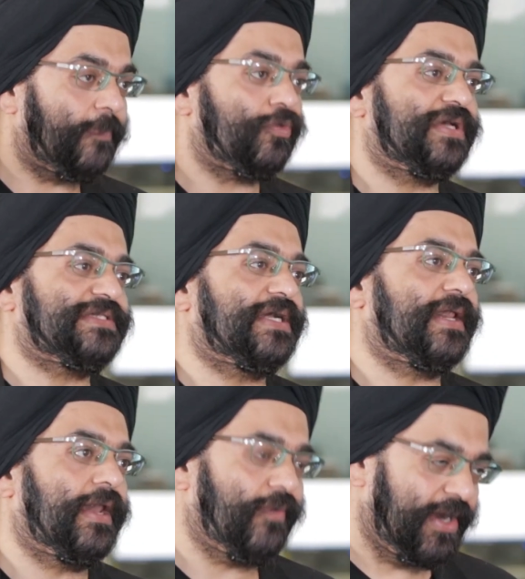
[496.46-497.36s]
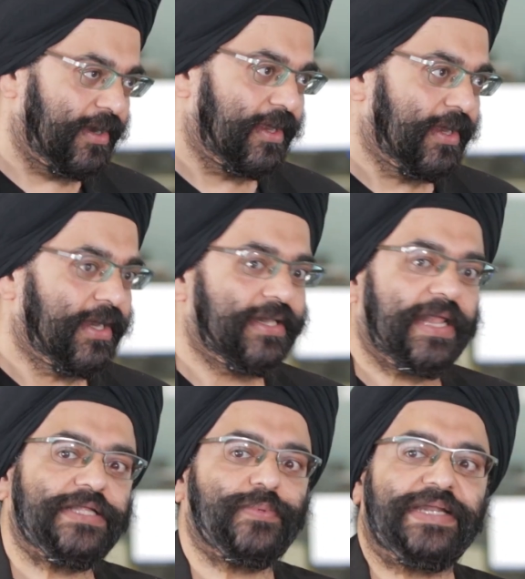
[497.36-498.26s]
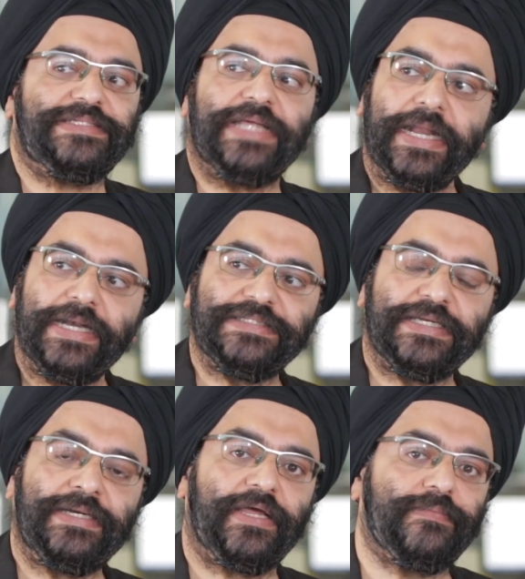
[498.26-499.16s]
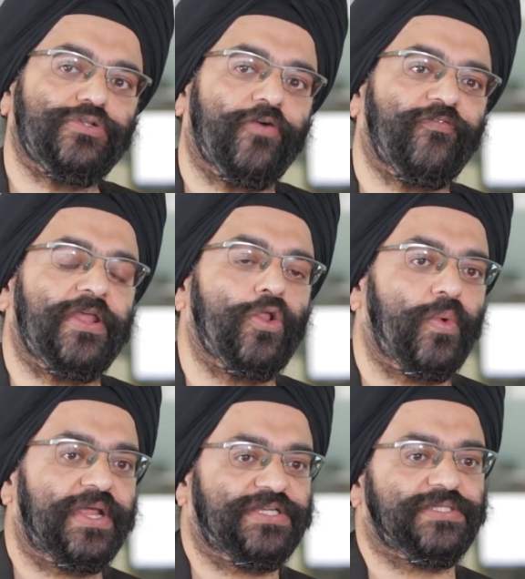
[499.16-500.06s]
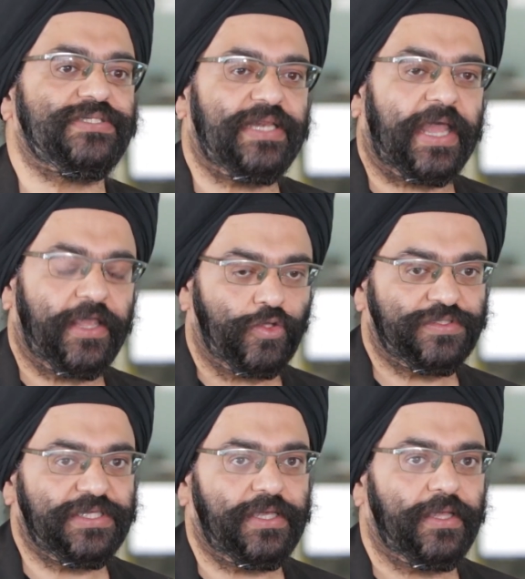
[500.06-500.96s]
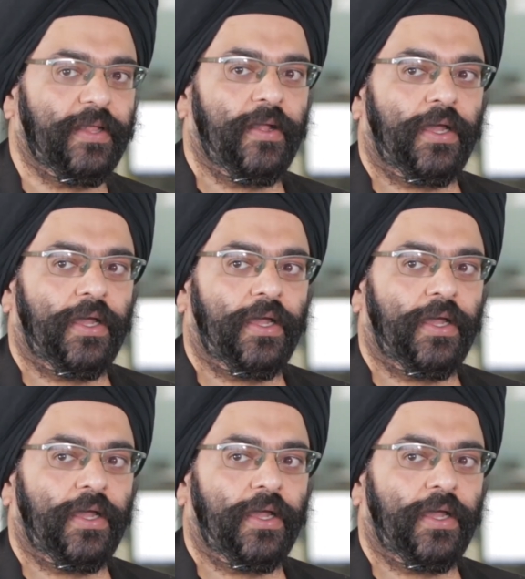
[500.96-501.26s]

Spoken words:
up to a certain level. That is one. Second is in terms of innovation. See, like you see,